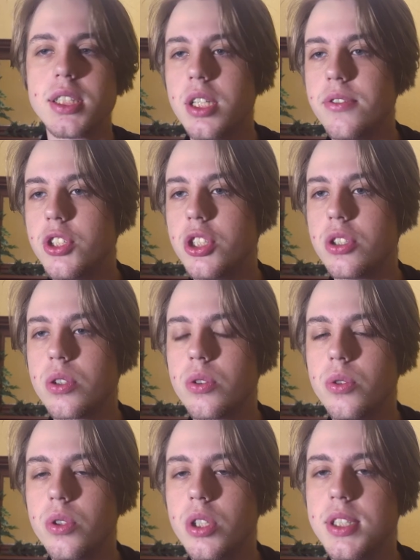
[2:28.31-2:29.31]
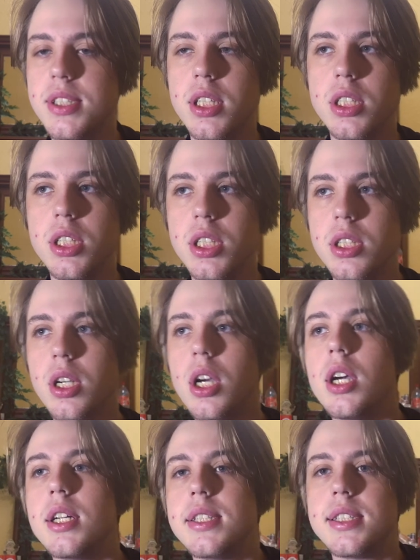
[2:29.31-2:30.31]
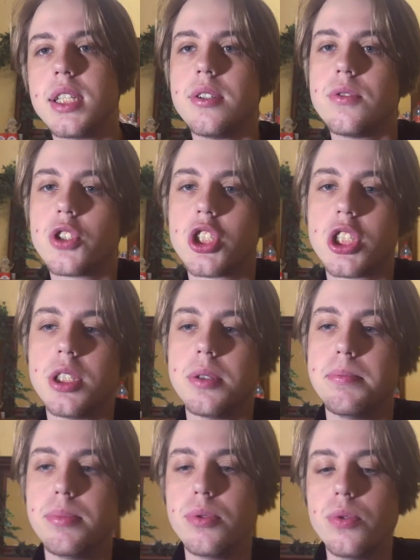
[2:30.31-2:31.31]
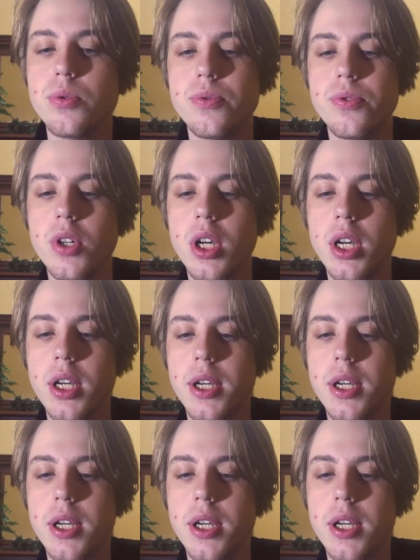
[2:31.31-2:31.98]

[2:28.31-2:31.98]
No, it was already a month of war.